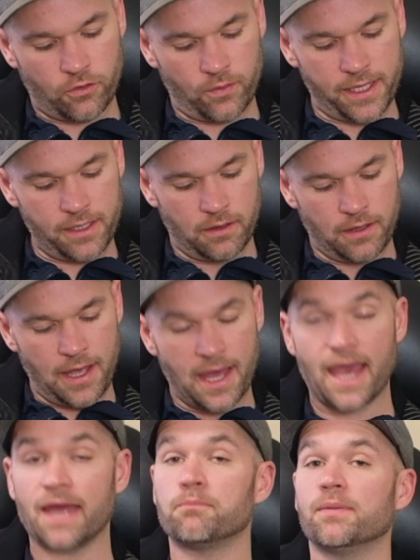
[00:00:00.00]
3,
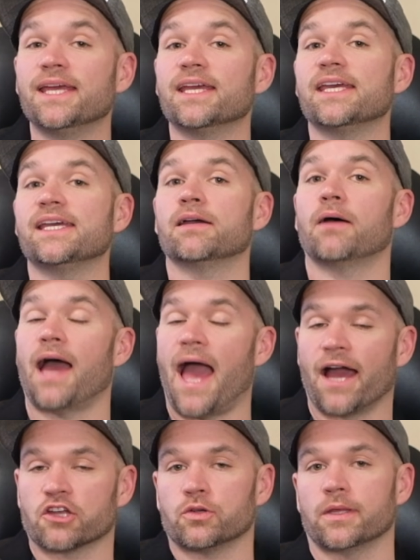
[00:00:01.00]
and pinky
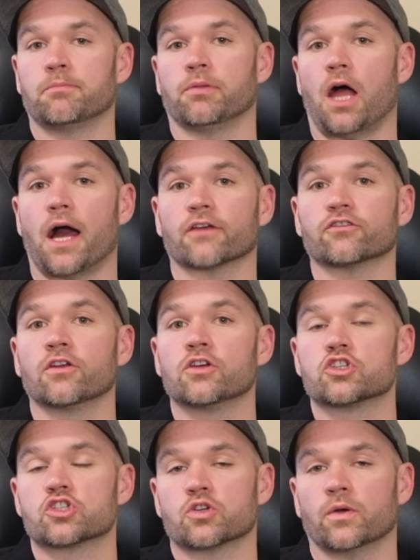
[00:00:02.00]
actually blocks
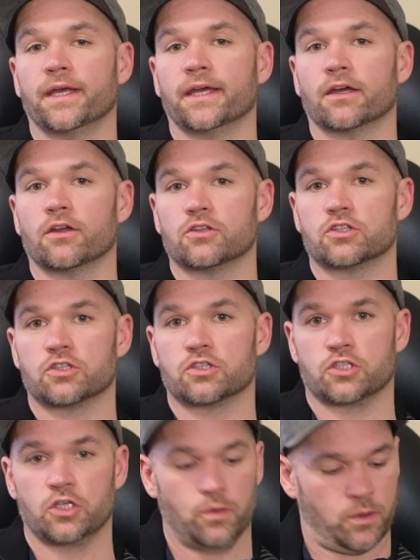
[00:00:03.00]
string
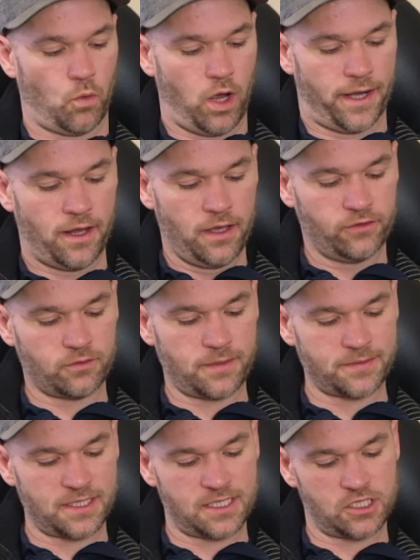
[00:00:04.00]
2 and 1.
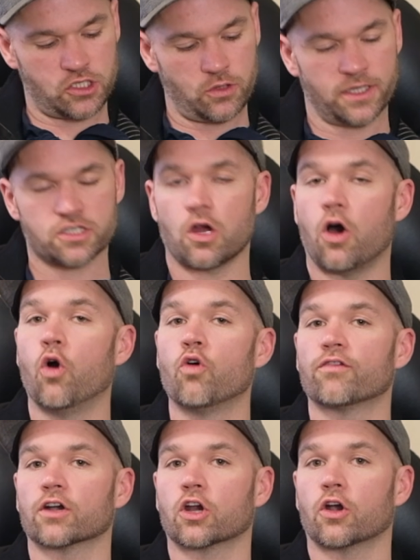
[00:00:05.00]
Sometimes I see students
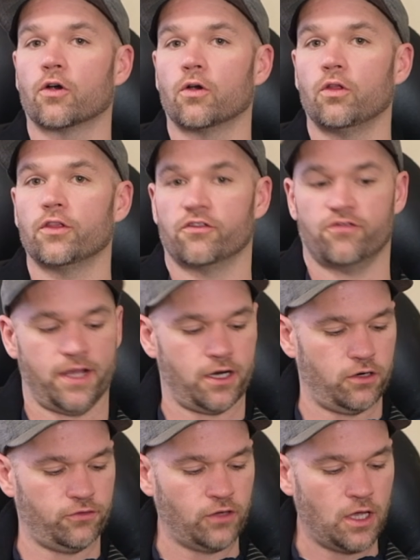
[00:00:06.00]
over curl their
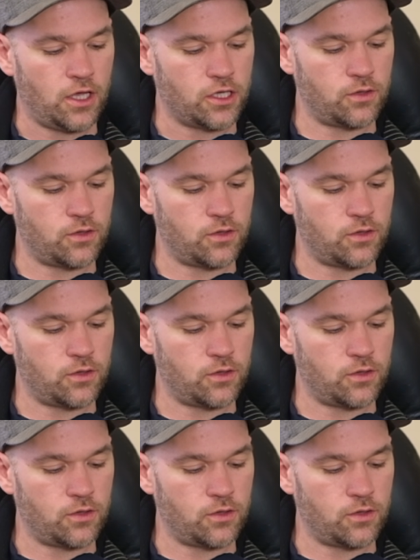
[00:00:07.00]
fingers.